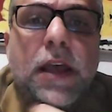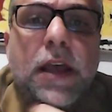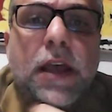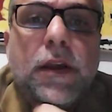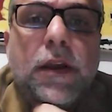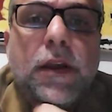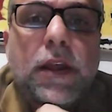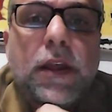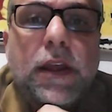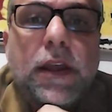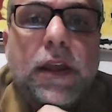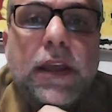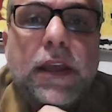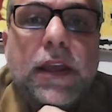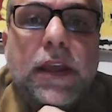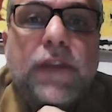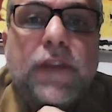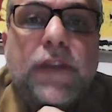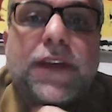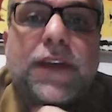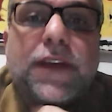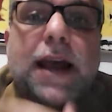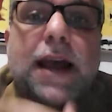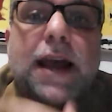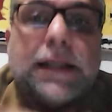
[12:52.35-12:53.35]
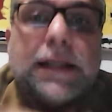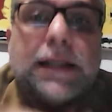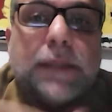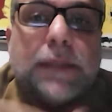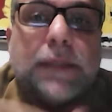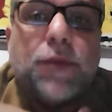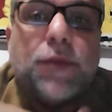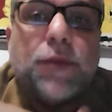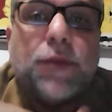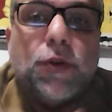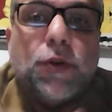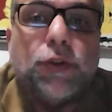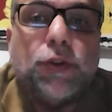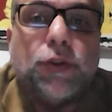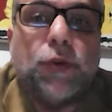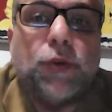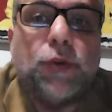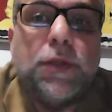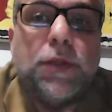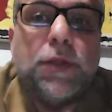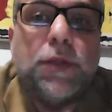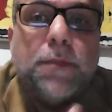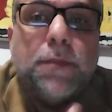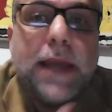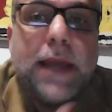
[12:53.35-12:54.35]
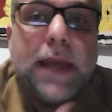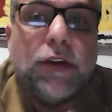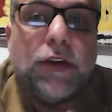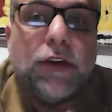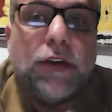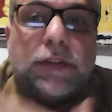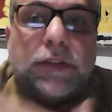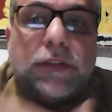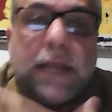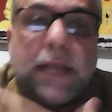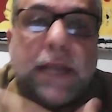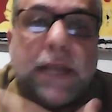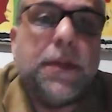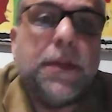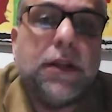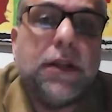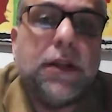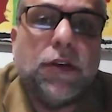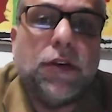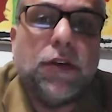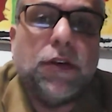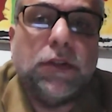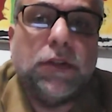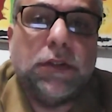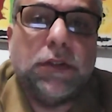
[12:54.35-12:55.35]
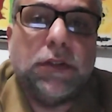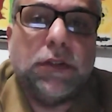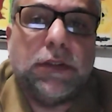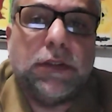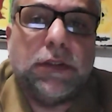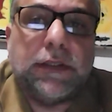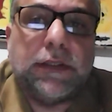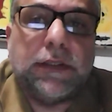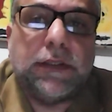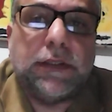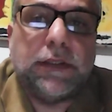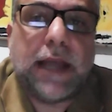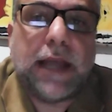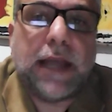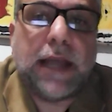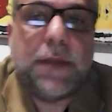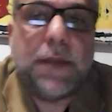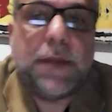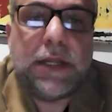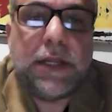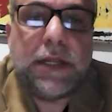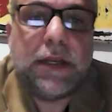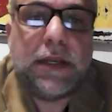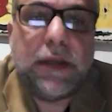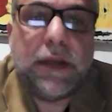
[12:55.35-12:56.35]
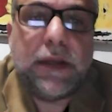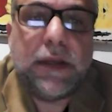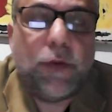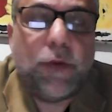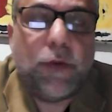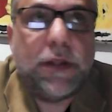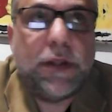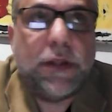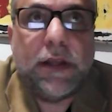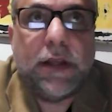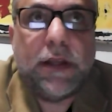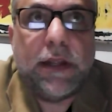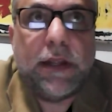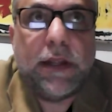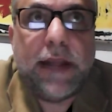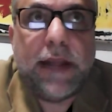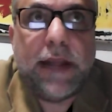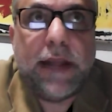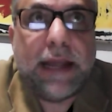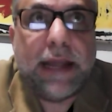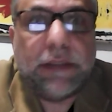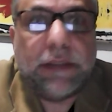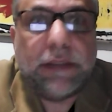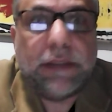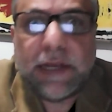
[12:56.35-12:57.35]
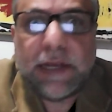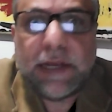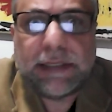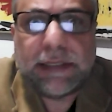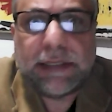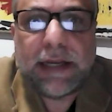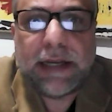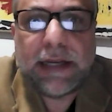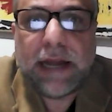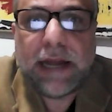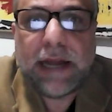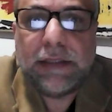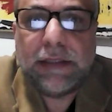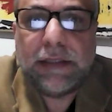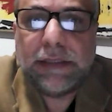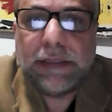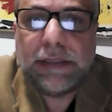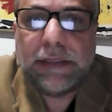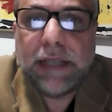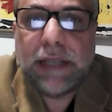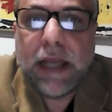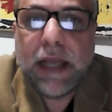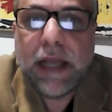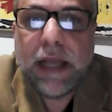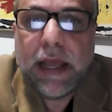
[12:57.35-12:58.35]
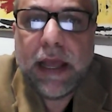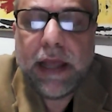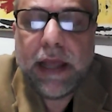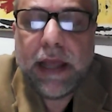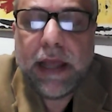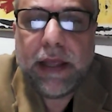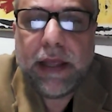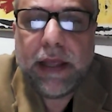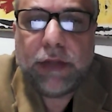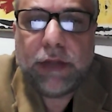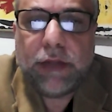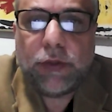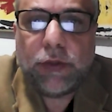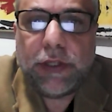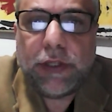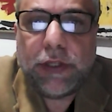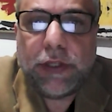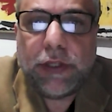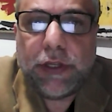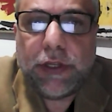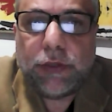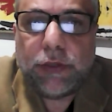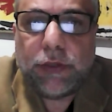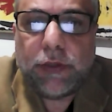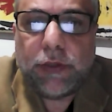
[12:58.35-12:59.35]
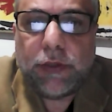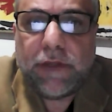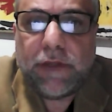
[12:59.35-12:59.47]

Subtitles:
if cars are produced by contaminating with the negative externalities to the